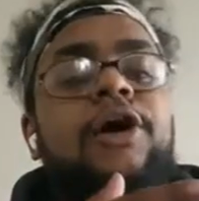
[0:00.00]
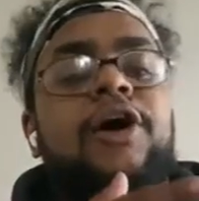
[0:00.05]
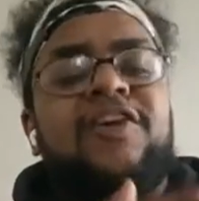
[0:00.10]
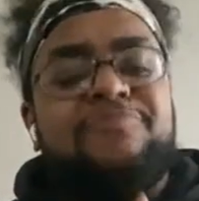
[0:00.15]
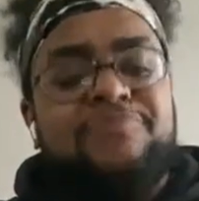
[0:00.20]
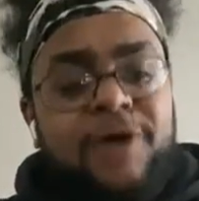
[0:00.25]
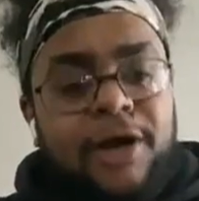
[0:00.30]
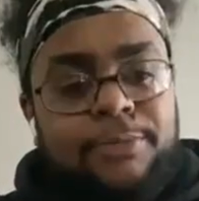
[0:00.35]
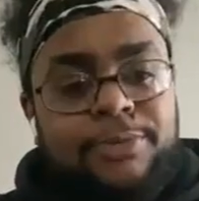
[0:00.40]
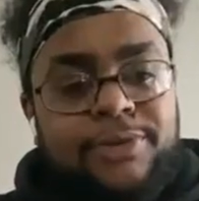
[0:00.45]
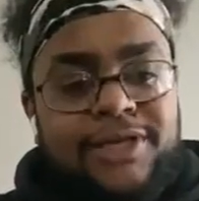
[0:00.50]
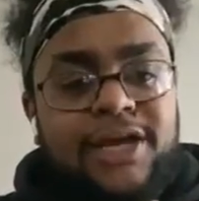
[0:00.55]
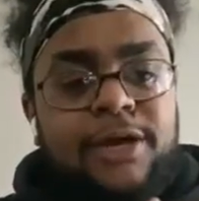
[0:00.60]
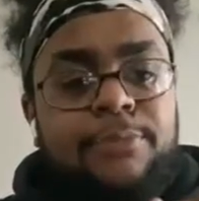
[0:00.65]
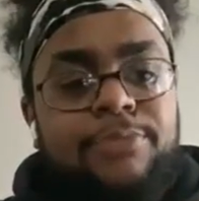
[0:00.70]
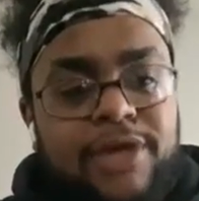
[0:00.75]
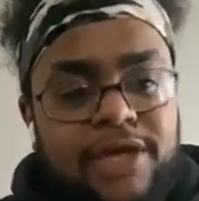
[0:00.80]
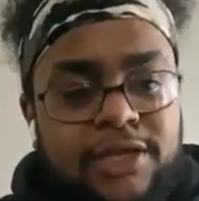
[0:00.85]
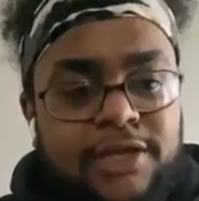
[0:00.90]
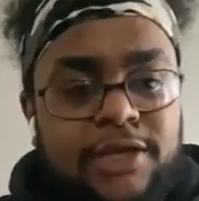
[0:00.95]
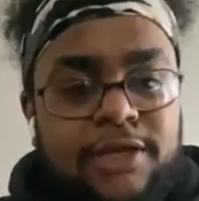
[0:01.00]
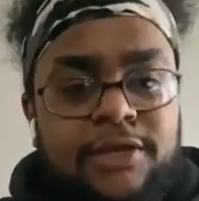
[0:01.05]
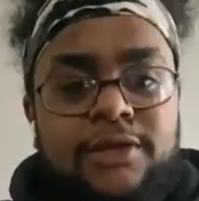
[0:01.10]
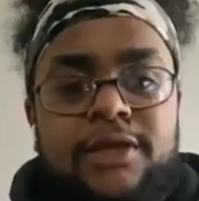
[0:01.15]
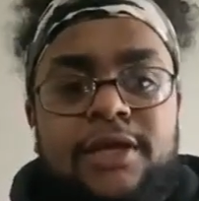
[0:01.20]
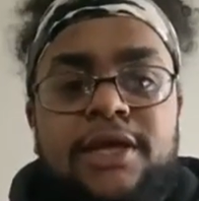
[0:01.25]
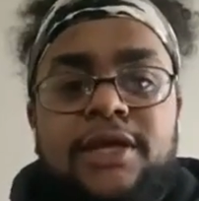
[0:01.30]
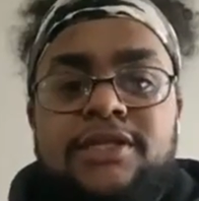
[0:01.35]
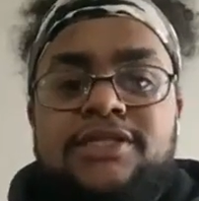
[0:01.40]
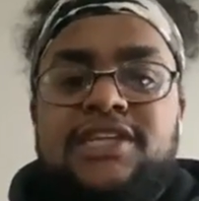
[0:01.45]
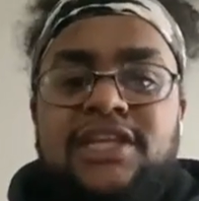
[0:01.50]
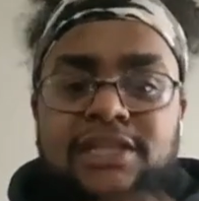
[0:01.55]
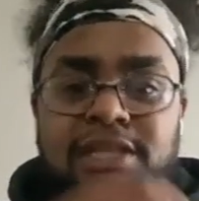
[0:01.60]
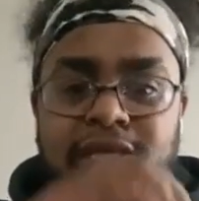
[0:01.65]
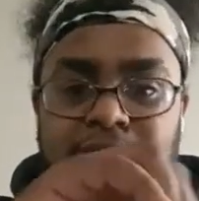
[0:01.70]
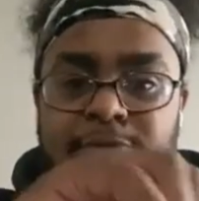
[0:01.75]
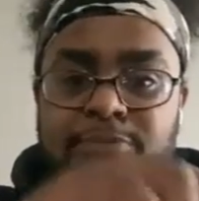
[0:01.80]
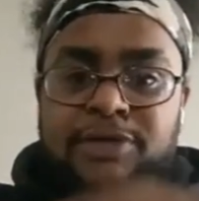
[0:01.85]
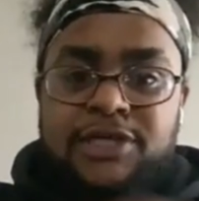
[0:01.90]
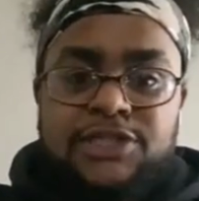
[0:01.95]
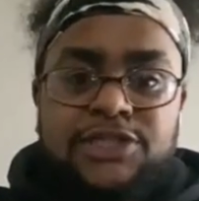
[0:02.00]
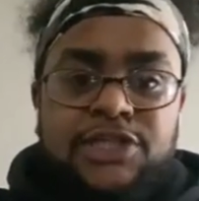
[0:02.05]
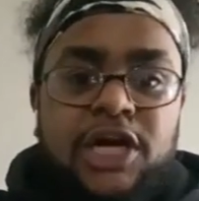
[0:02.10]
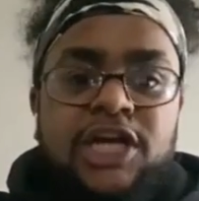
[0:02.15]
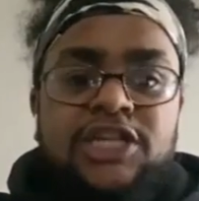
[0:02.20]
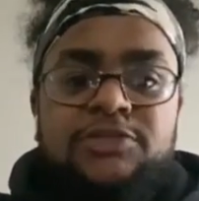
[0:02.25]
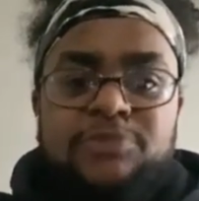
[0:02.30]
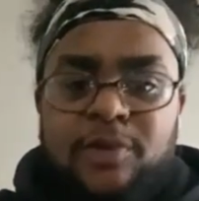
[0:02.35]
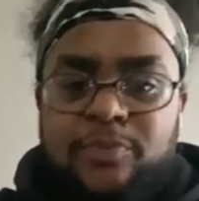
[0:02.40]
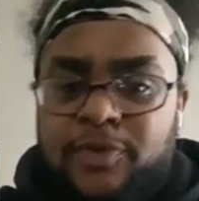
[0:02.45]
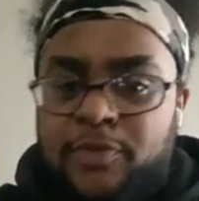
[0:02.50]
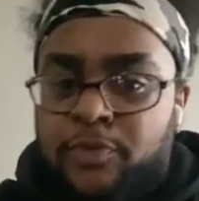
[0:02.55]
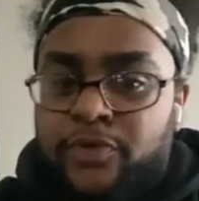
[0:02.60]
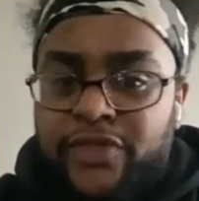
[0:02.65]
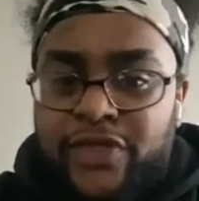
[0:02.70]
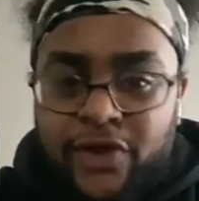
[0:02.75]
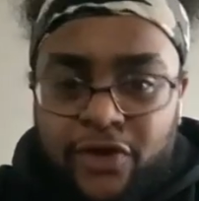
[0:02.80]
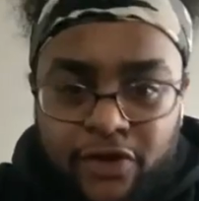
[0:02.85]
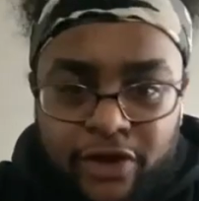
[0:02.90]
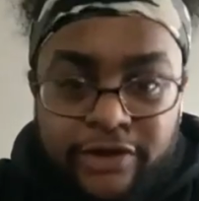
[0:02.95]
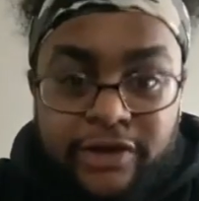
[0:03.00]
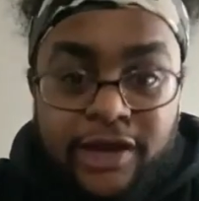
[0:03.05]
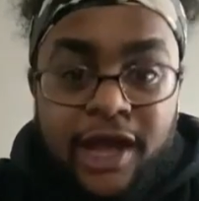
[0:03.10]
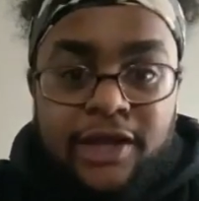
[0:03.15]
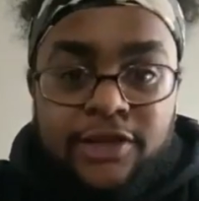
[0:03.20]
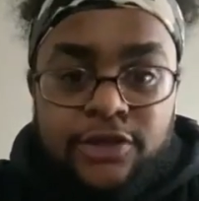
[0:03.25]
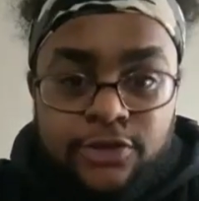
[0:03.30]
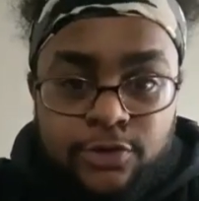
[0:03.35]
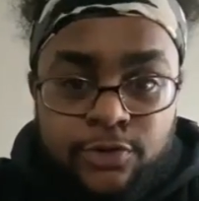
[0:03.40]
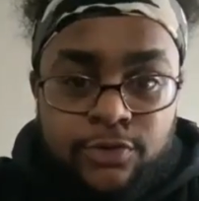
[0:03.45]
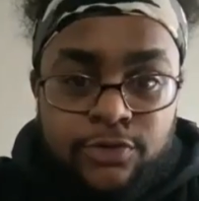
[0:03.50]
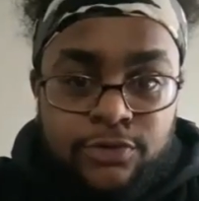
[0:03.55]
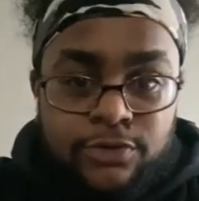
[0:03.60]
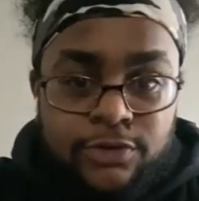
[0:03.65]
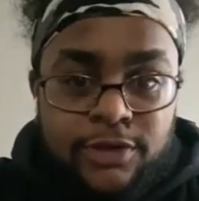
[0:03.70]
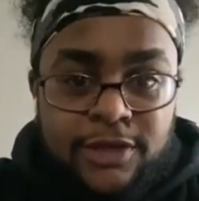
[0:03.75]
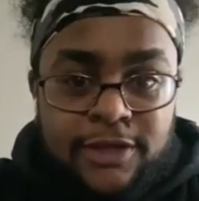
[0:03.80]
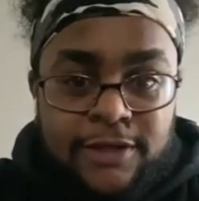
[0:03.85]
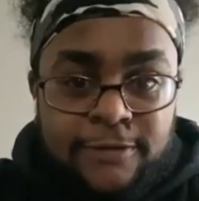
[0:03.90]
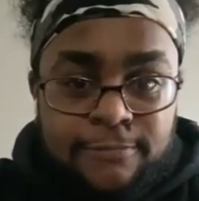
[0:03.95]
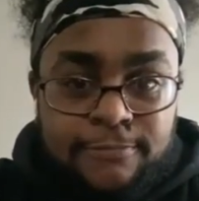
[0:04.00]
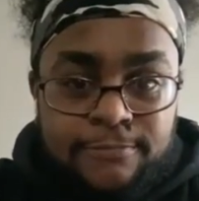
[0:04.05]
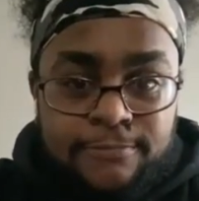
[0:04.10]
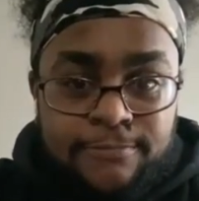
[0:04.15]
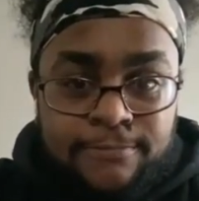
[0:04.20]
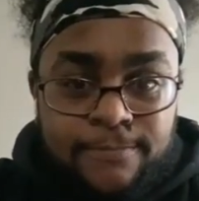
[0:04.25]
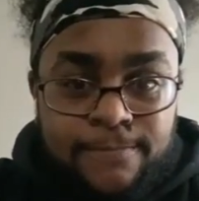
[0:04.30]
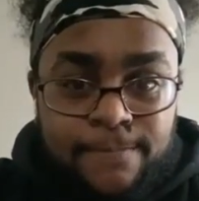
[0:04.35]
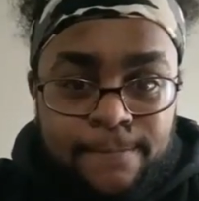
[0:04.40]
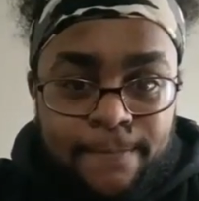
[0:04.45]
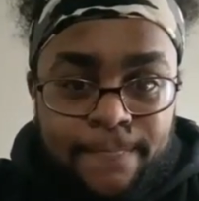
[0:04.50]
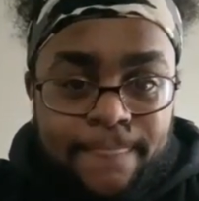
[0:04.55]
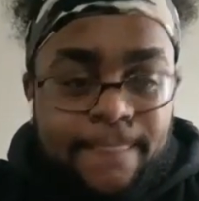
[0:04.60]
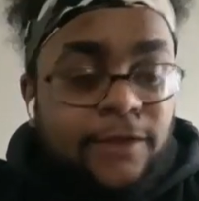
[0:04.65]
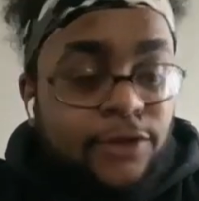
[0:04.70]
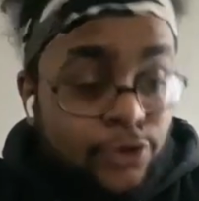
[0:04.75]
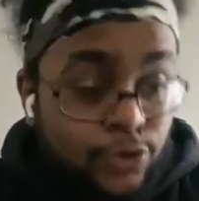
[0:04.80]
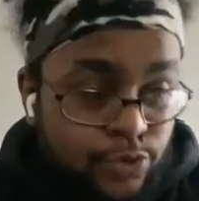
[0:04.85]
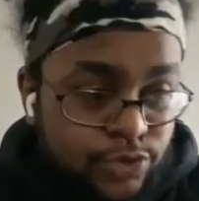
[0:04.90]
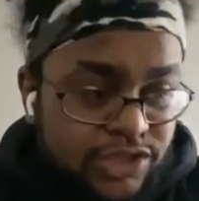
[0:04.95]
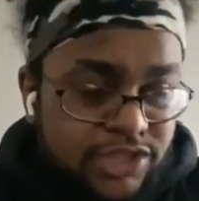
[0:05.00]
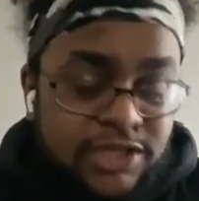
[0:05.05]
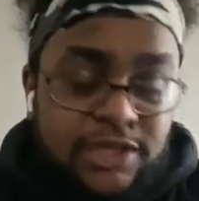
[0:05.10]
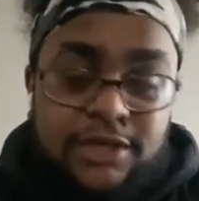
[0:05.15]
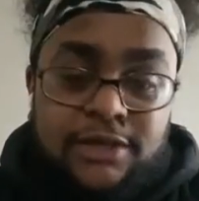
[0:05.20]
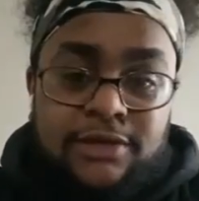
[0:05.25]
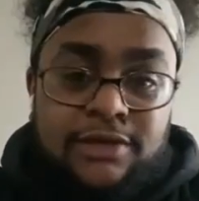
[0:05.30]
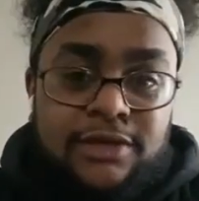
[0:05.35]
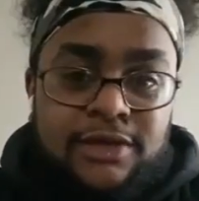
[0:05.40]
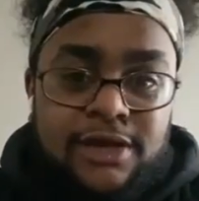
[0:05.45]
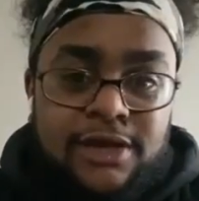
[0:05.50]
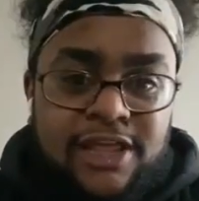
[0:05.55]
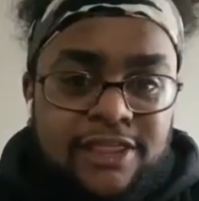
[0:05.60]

of public opinion to let it be judged by people that are not you, you see.